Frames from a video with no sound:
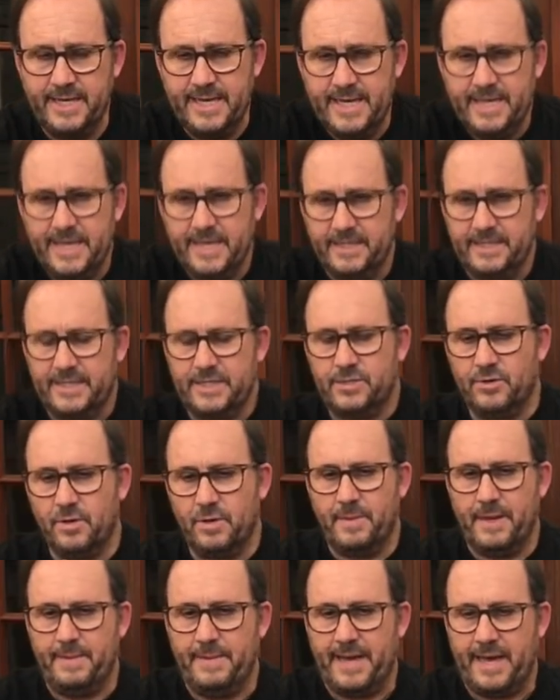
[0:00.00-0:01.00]
So let's talk a
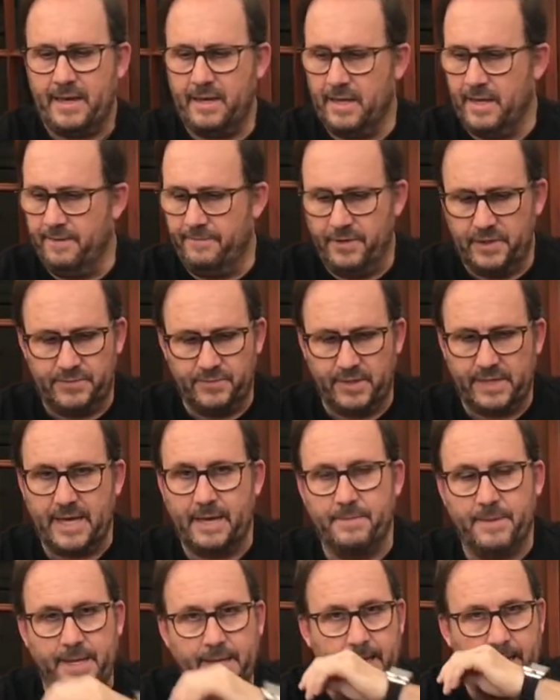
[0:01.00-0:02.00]
bit about, first of all, the
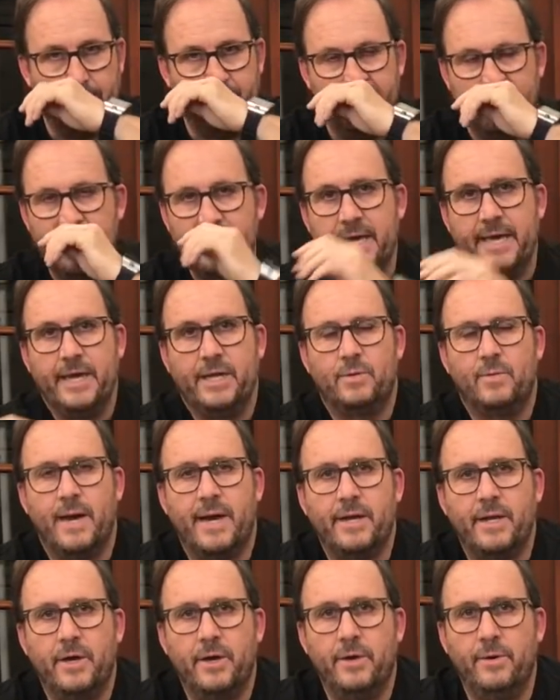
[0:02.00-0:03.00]
company.
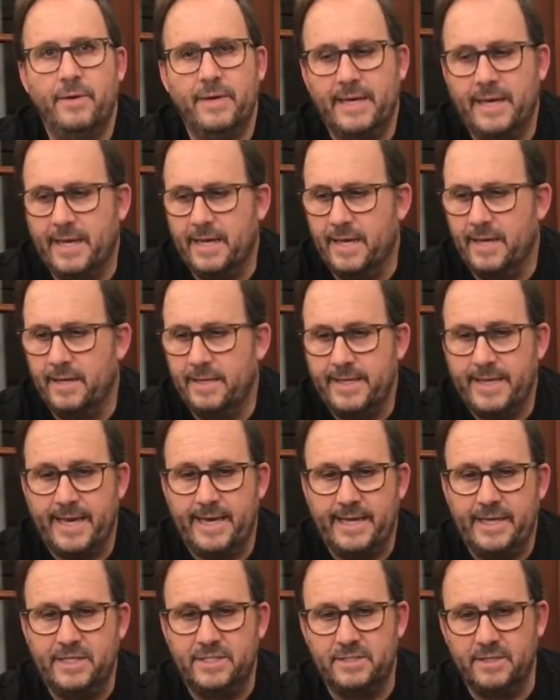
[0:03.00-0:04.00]
Eduardo
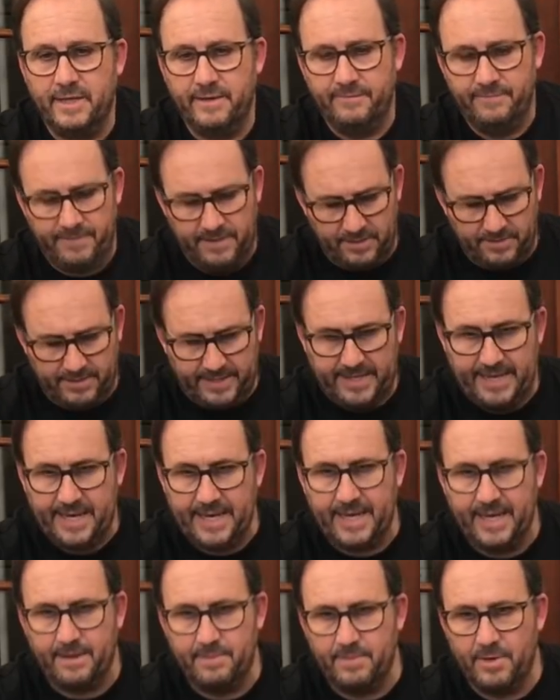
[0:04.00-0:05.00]
is a very
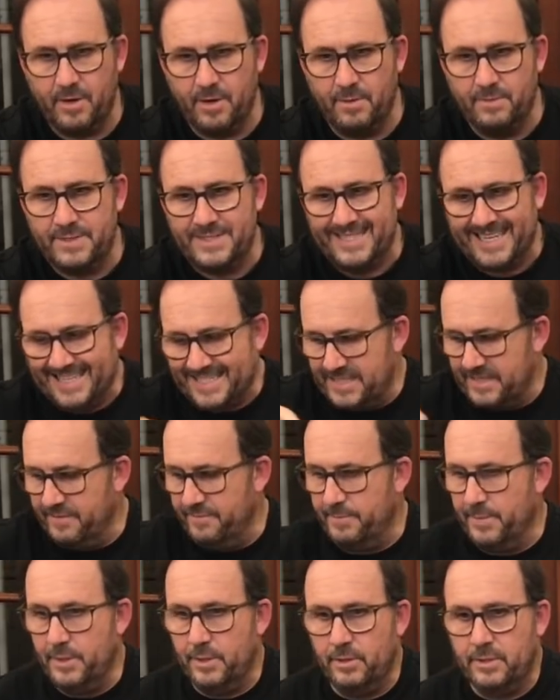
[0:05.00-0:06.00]
obsessive
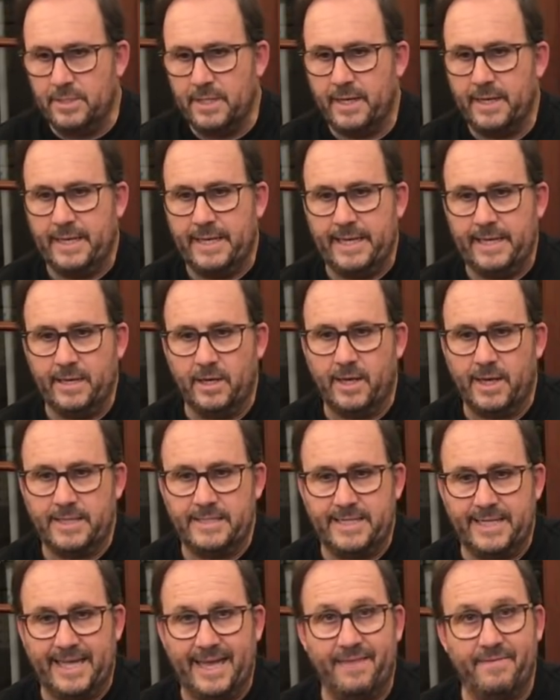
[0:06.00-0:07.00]
builder. He likes
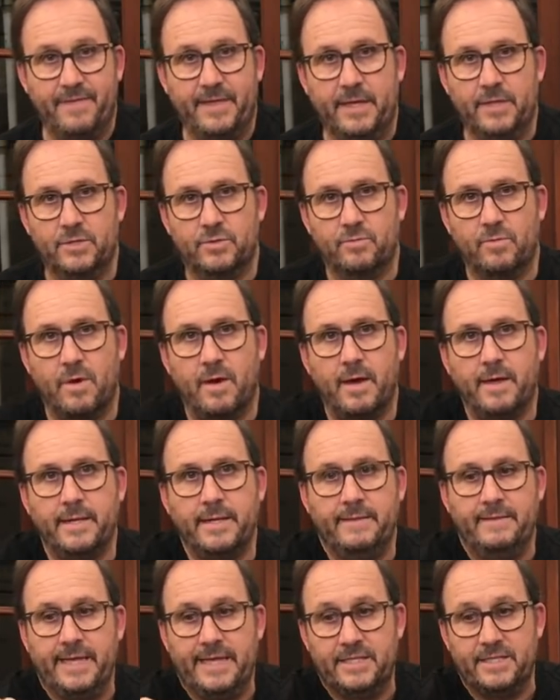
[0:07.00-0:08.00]
to get things right.
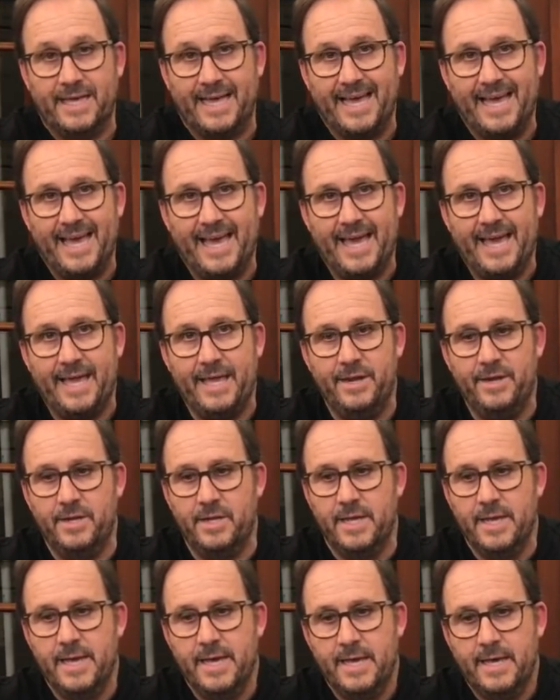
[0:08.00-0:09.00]
These are hand
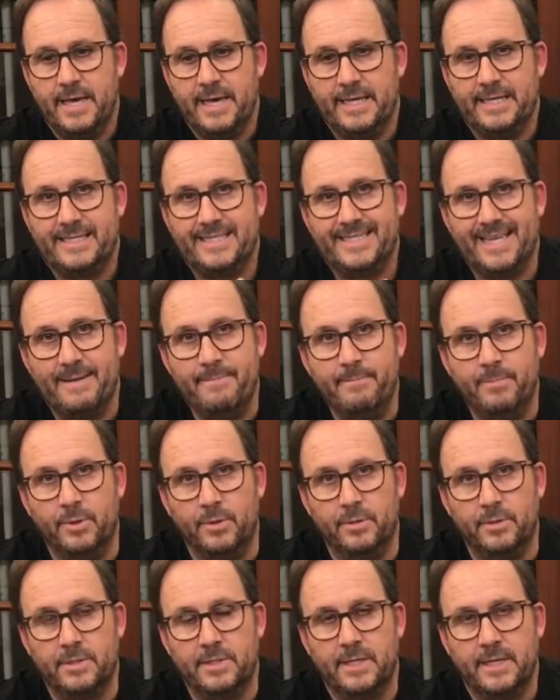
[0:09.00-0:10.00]

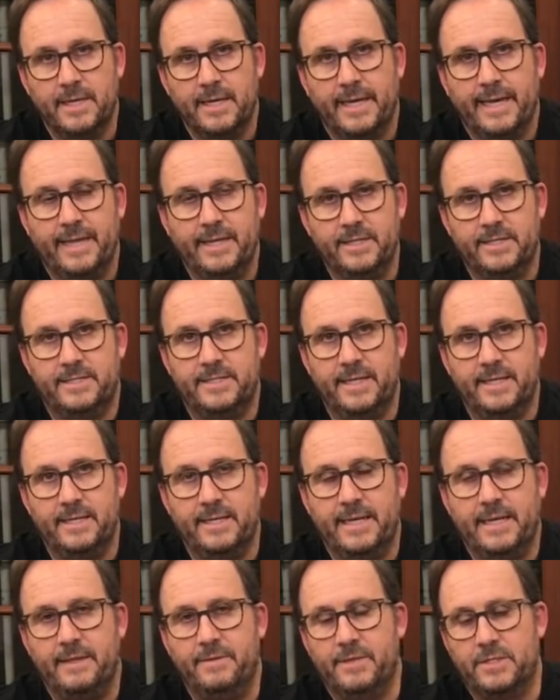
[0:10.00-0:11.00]
assembled in
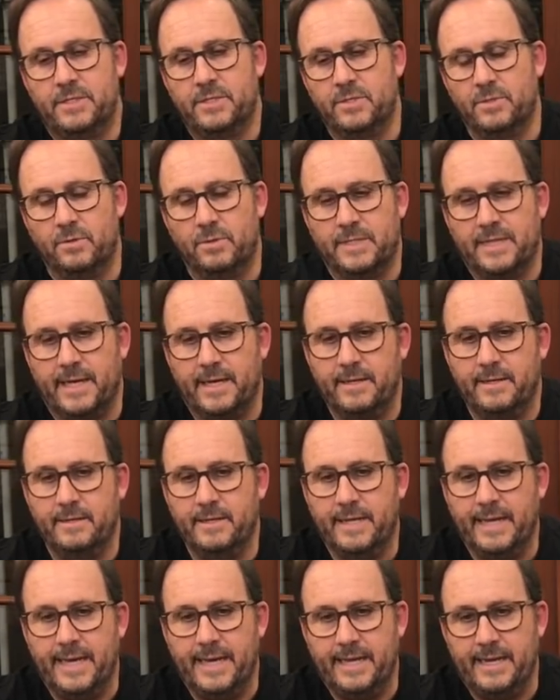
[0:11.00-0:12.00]
Sydney. This is all
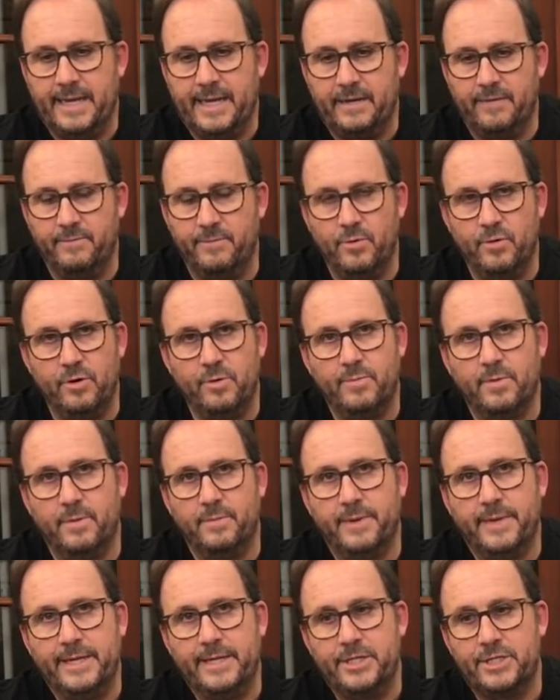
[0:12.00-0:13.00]
done at a Maroubra
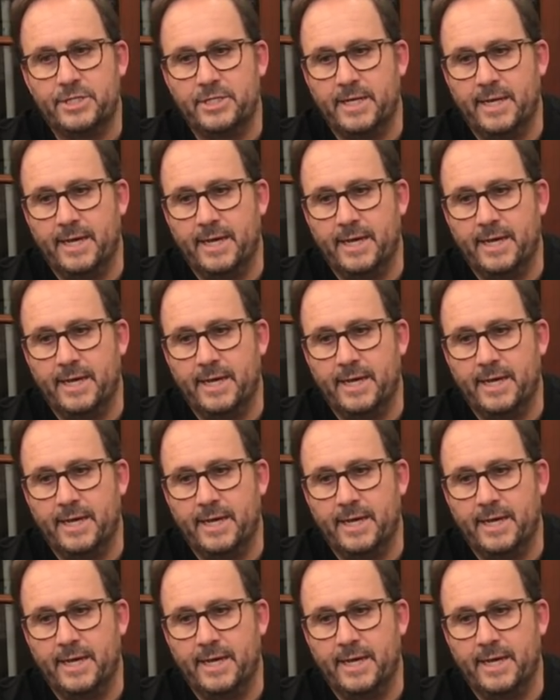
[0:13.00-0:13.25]
beach.